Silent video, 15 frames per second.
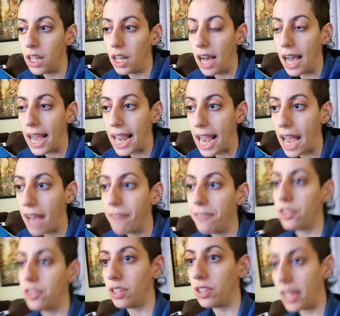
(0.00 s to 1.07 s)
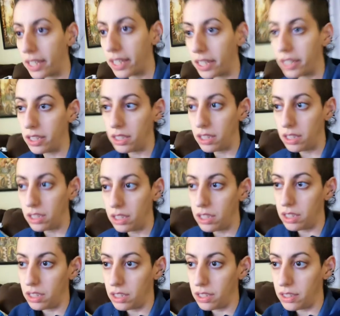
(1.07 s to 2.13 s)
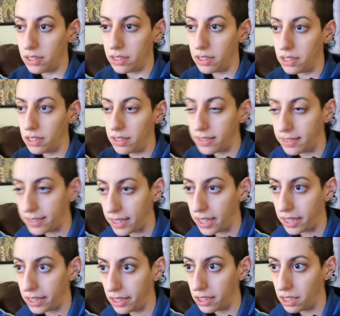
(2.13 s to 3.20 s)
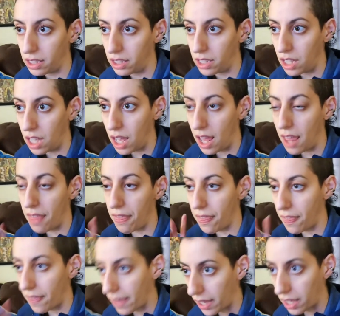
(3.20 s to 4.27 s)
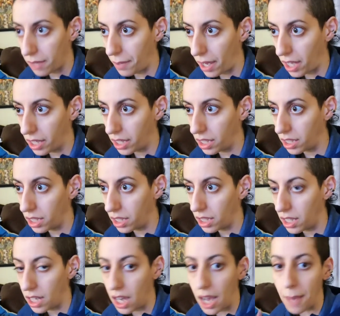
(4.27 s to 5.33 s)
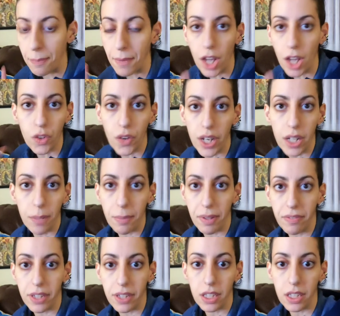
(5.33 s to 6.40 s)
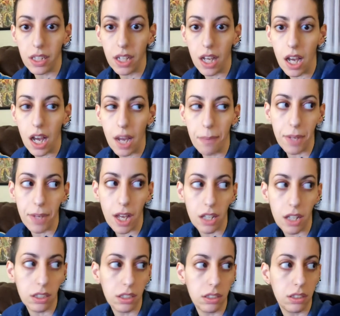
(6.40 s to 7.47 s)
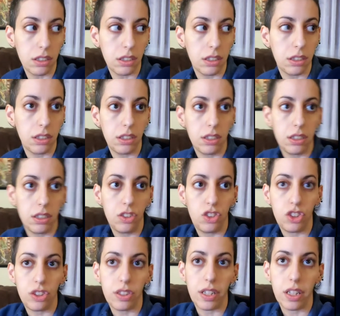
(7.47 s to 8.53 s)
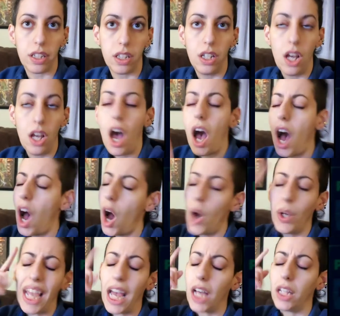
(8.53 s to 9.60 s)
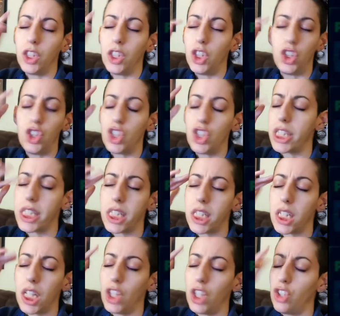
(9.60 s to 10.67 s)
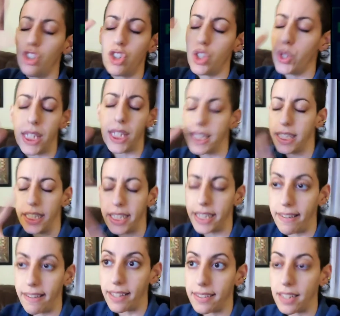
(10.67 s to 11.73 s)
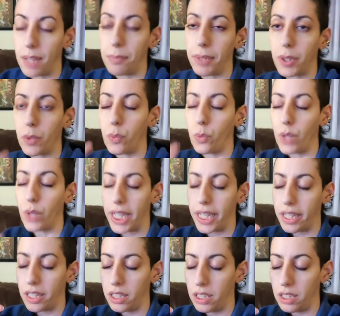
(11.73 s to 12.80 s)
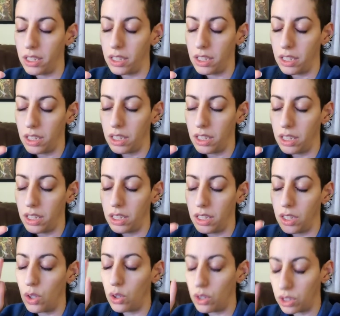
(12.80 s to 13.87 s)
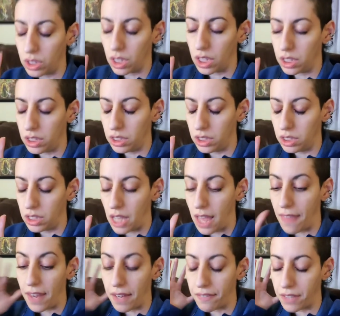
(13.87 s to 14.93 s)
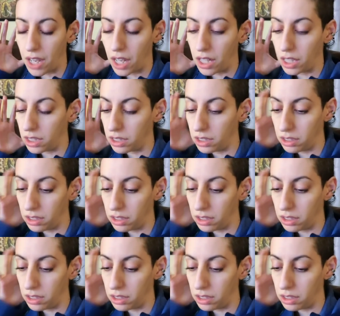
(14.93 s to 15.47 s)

have to like sit and think about it. I'm not great on my feet. I'm not just like, oh yeah, you just do this and this and this. I'm like, wait, hold on. And then I've got to